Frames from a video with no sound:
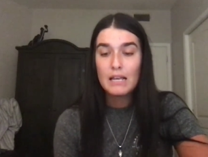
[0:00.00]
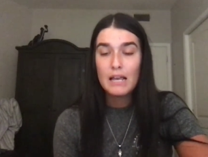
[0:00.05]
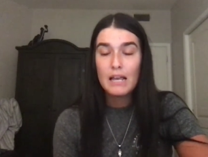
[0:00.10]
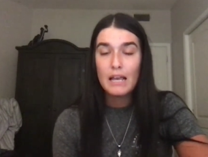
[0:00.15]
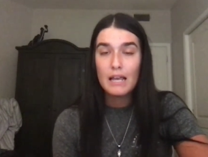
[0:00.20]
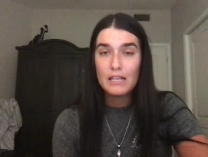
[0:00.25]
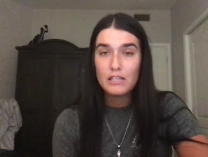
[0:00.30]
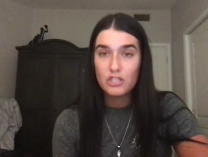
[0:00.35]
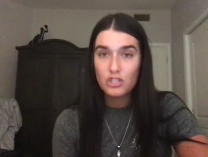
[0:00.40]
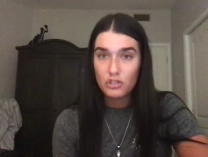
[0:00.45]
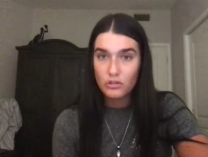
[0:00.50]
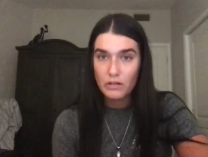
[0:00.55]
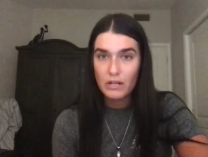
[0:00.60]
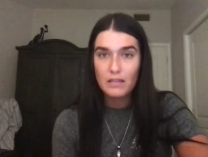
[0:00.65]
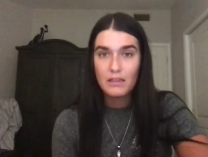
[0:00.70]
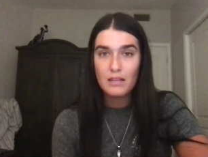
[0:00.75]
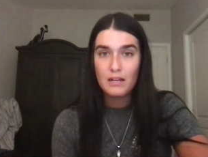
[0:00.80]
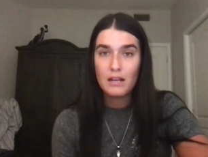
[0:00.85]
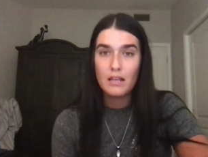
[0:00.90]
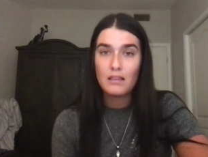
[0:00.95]
and
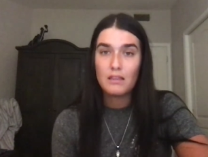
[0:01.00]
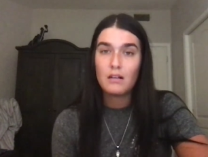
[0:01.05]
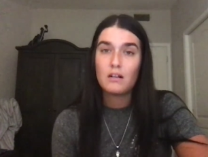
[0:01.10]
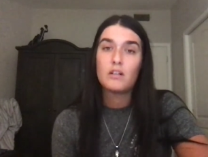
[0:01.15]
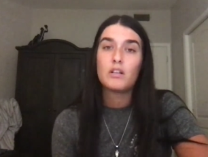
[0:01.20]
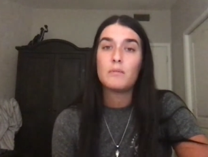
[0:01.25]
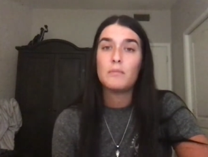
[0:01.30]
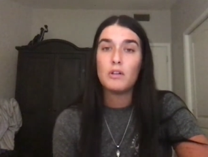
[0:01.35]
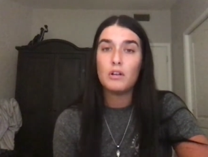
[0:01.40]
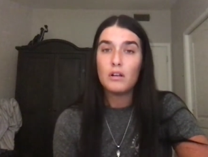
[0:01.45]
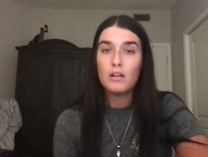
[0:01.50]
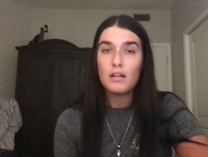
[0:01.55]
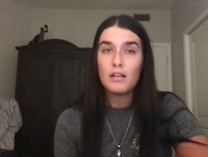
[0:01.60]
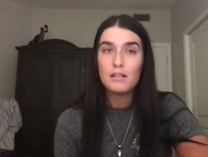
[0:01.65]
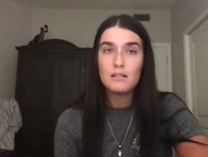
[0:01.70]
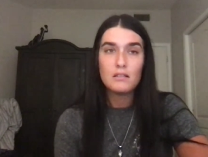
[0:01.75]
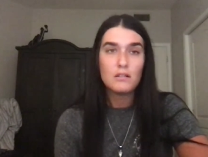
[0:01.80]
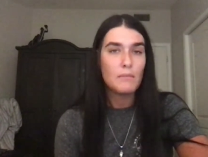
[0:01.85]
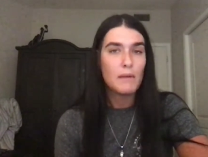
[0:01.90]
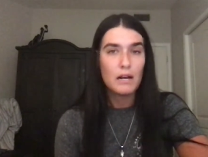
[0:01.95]
strengthening their
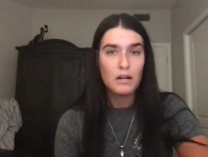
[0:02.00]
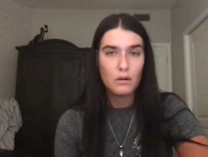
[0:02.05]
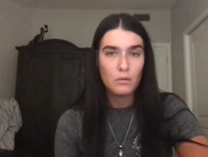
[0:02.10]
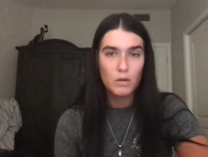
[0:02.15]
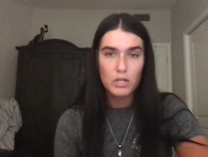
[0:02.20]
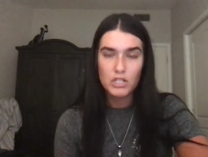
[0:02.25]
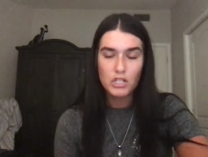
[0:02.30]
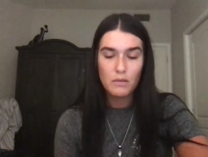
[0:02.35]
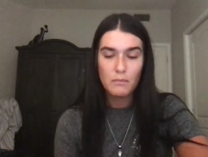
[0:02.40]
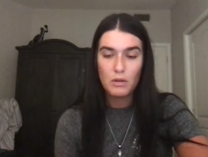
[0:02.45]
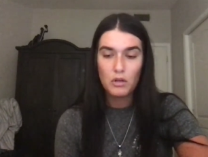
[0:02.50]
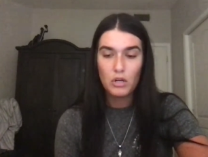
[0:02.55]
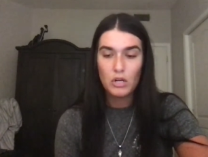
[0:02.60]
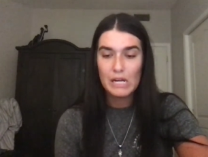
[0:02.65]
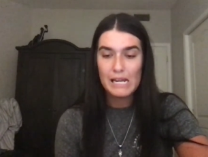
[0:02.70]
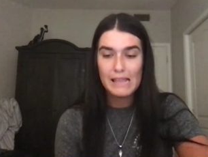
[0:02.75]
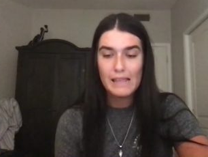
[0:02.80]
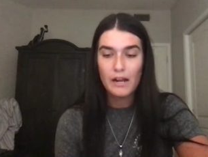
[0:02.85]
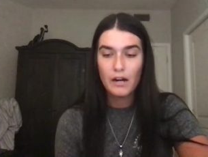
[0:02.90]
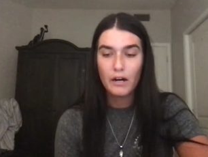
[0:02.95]
communities, no matter which community
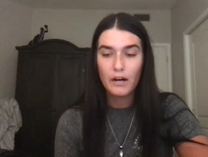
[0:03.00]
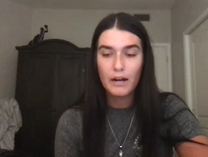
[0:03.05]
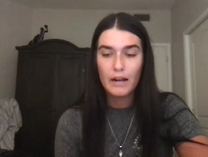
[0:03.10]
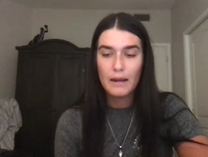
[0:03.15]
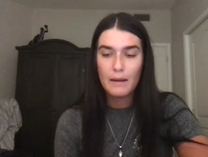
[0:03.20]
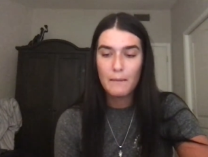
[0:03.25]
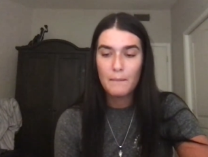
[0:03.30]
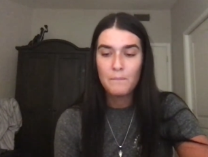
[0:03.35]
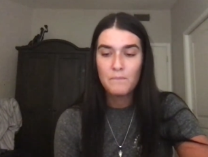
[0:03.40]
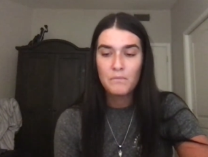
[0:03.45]
they are in.